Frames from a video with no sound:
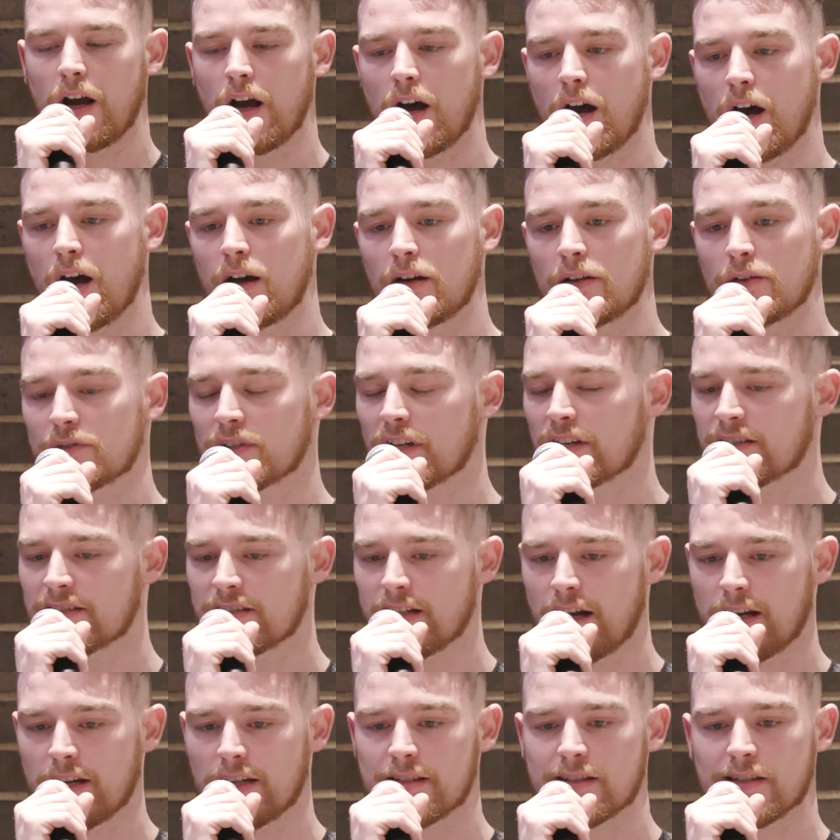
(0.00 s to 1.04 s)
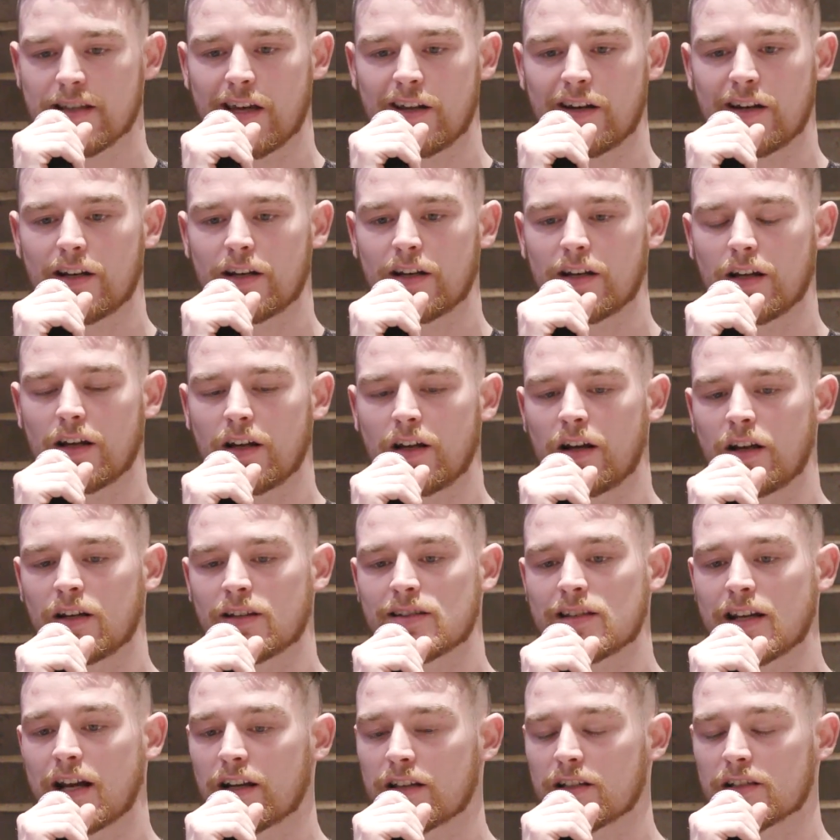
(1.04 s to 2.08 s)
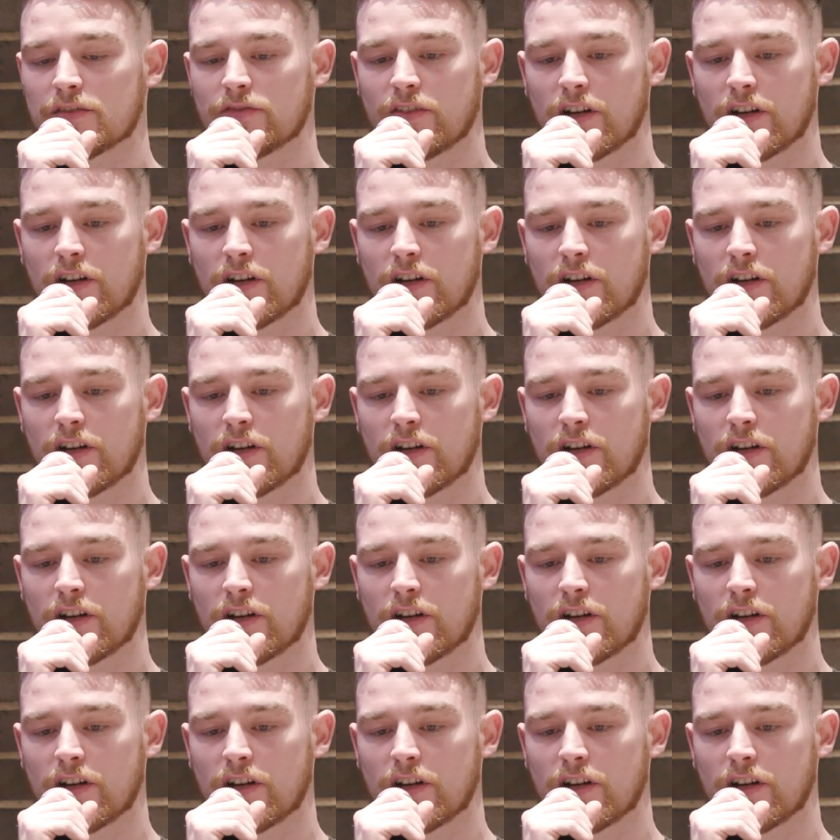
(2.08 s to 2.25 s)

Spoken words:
he was our starting center, Tarkus